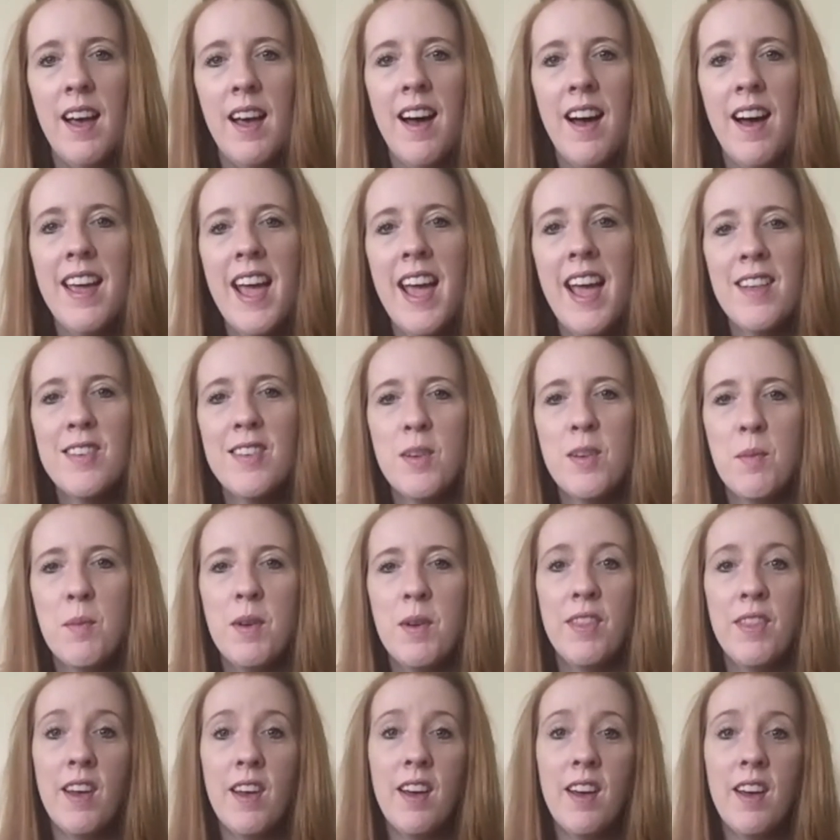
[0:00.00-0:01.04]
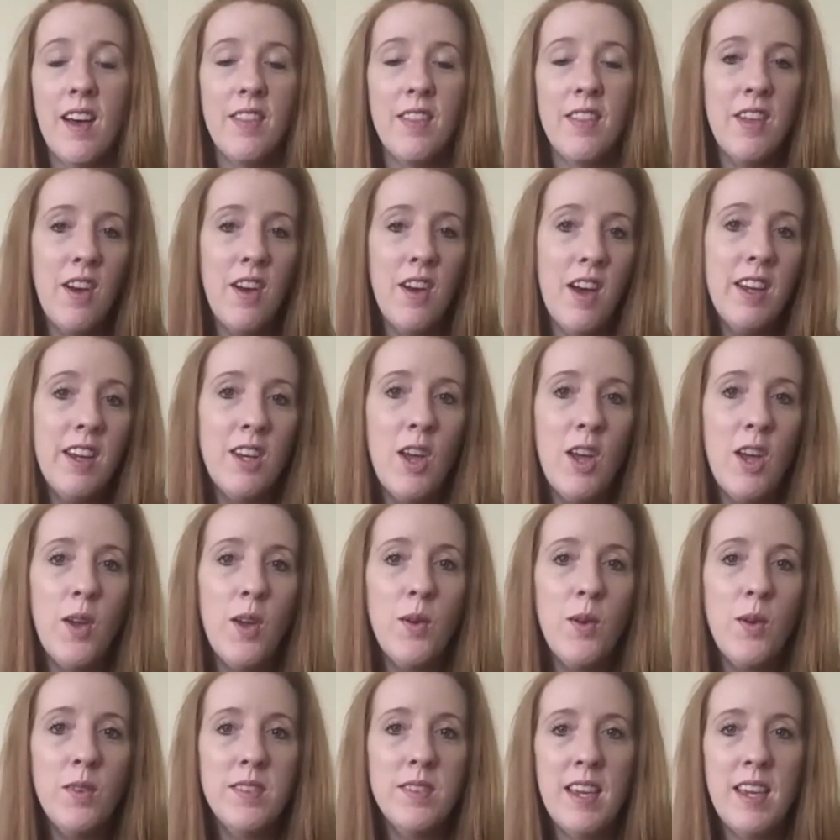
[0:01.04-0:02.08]
I had someone that I
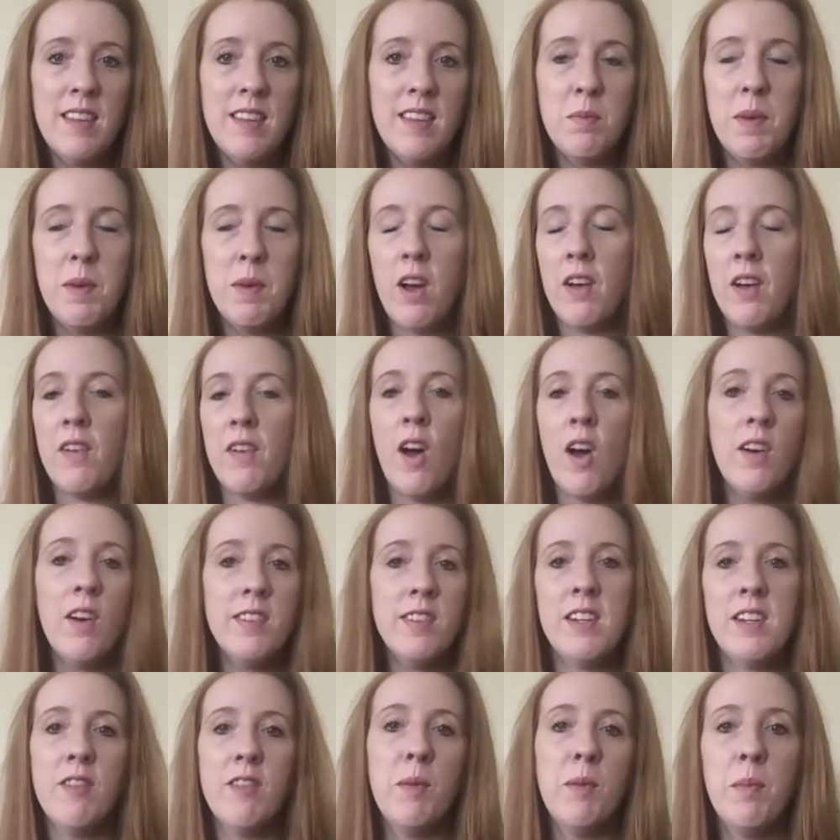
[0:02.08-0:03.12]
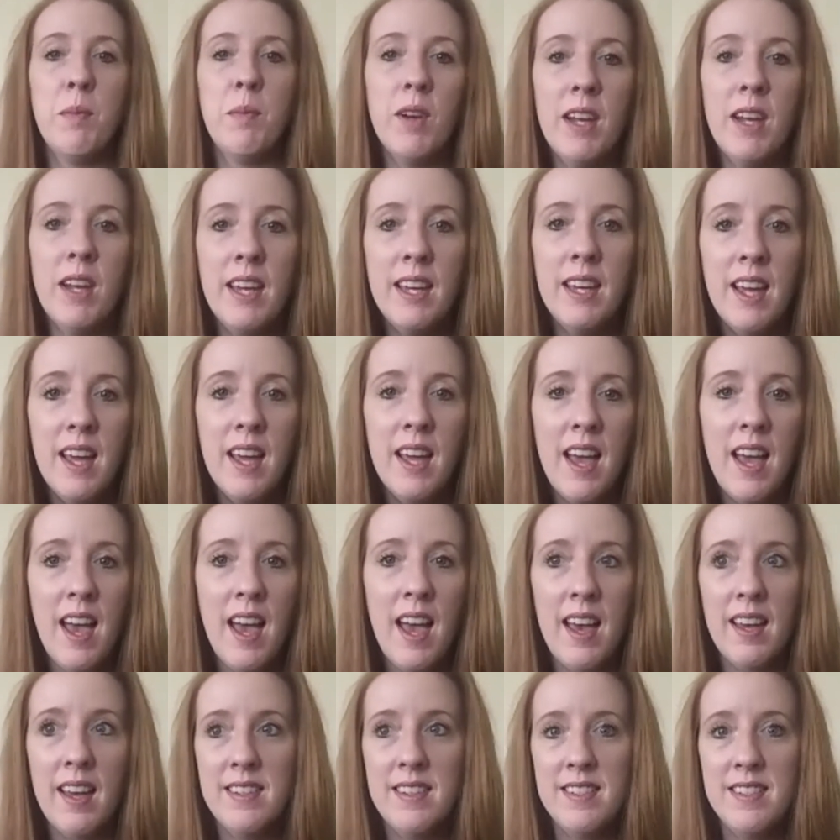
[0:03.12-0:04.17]
know say to me, I've asked everybody
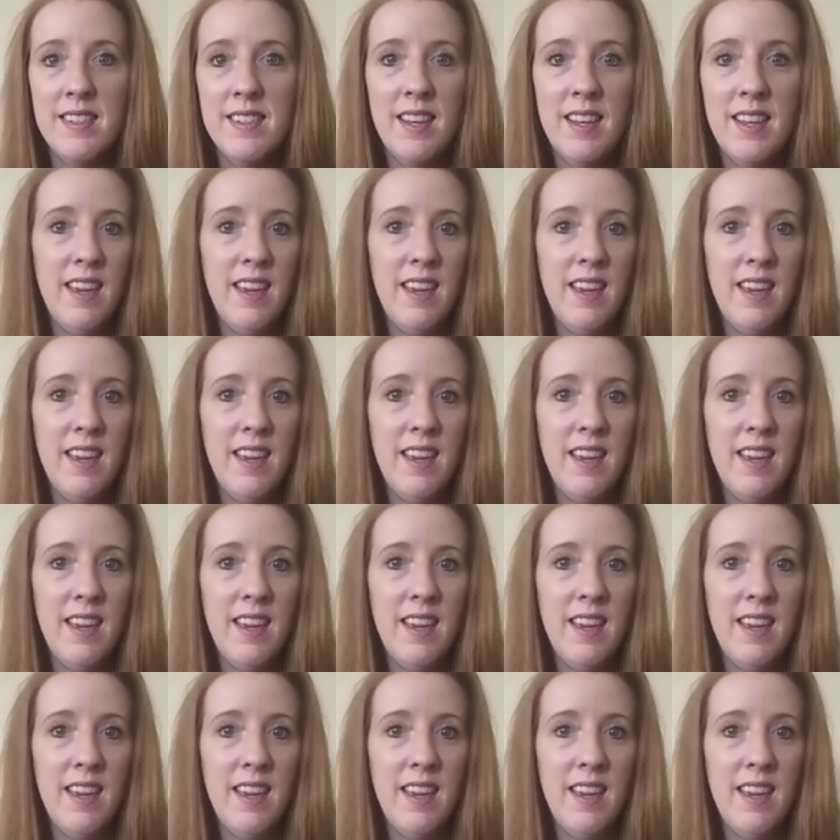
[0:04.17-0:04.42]
and